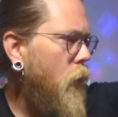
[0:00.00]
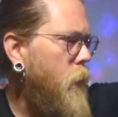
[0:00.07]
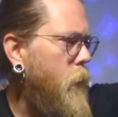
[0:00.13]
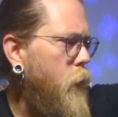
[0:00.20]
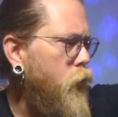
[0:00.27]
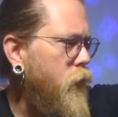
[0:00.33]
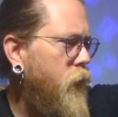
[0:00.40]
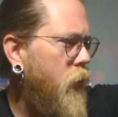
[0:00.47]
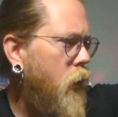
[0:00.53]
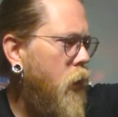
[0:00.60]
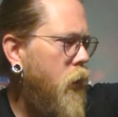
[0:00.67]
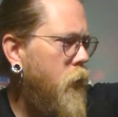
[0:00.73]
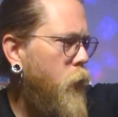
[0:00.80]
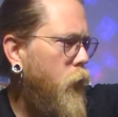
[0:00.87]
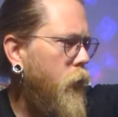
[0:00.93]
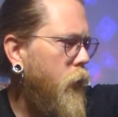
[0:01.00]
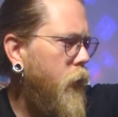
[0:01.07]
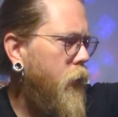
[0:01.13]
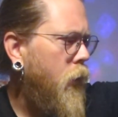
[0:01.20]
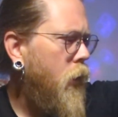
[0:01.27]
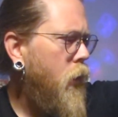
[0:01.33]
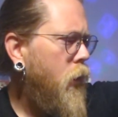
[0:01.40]
Moving
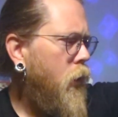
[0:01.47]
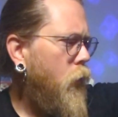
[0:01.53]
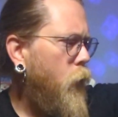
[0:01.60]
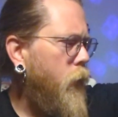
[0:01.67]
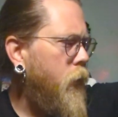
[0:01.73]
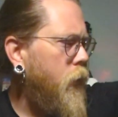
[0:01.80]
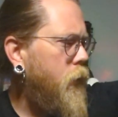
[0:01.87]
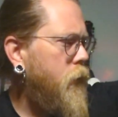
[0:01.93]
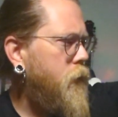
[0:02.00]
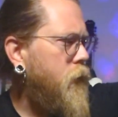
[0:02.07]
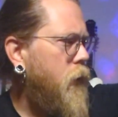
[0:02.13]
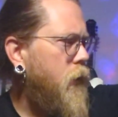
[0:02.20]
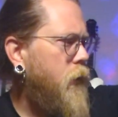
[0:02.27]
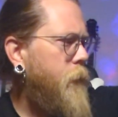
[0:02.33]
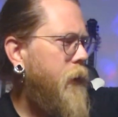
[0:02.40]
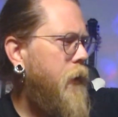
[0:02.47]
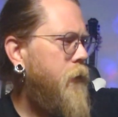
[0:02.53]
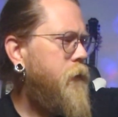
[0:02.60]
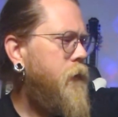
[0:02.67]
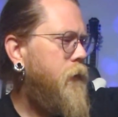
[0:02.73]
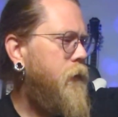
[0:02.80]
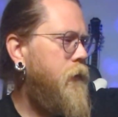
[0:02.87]
onward, we are going to talk
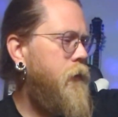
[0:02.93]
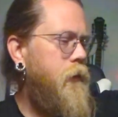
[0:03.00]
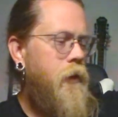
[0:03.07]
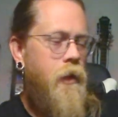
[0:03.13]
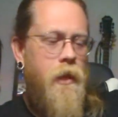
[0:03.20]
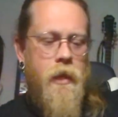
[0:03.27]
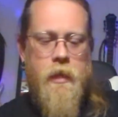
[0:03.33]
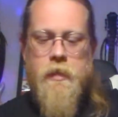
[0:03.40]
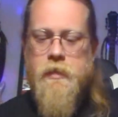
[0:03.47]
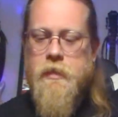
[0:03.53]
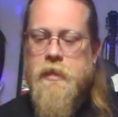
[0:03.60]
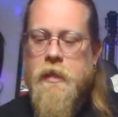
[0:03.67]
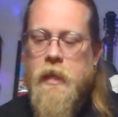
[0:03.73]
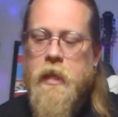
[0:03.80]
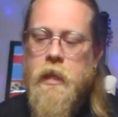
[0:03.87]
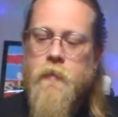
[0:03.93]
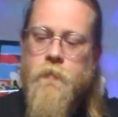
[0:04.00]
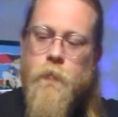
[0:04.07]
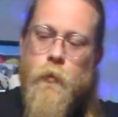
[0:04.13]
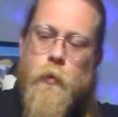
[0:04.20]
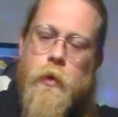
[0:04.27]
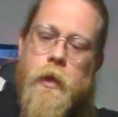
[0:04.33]
about the
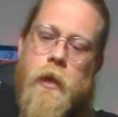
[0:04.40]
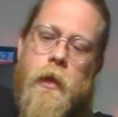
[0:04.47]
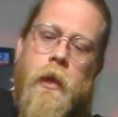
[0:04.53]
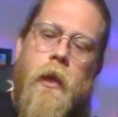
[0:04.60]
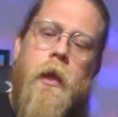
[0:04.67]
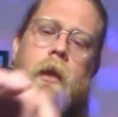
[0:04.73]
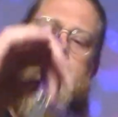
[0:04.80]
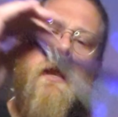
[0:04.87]
Zaphoid.